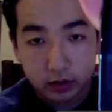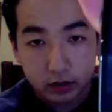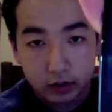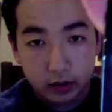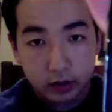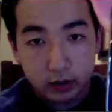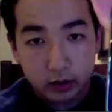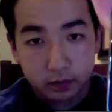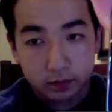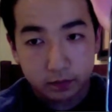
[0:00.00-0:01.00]

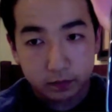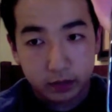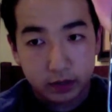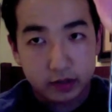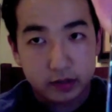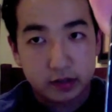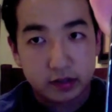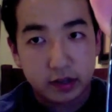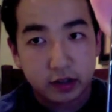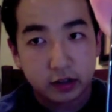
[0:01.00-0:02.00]
Um, yeah, this does
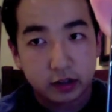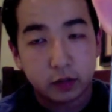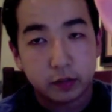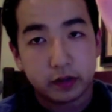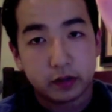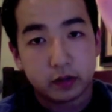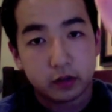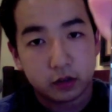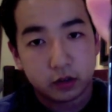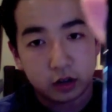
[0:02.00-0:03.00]
take a little bit
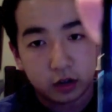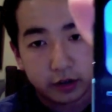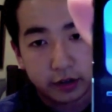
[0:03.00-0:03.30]
longer than it